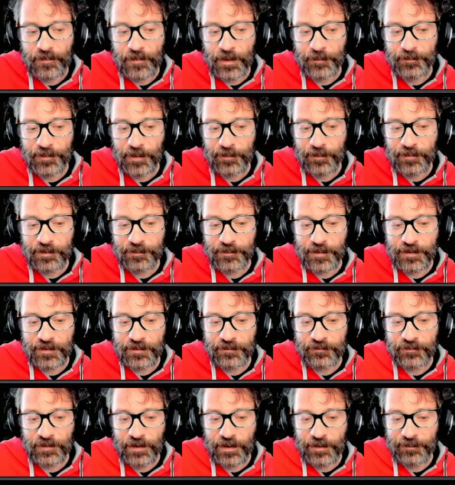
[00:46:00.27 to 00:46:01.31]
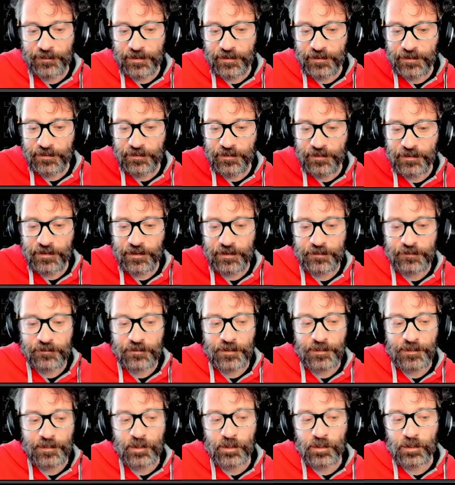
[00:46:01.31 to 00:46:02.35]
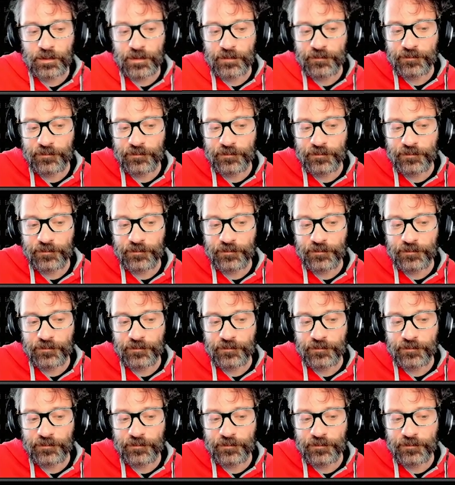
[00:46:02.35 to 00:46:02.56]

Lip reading: A bubbling mass of nightmares. In the center of the pool, a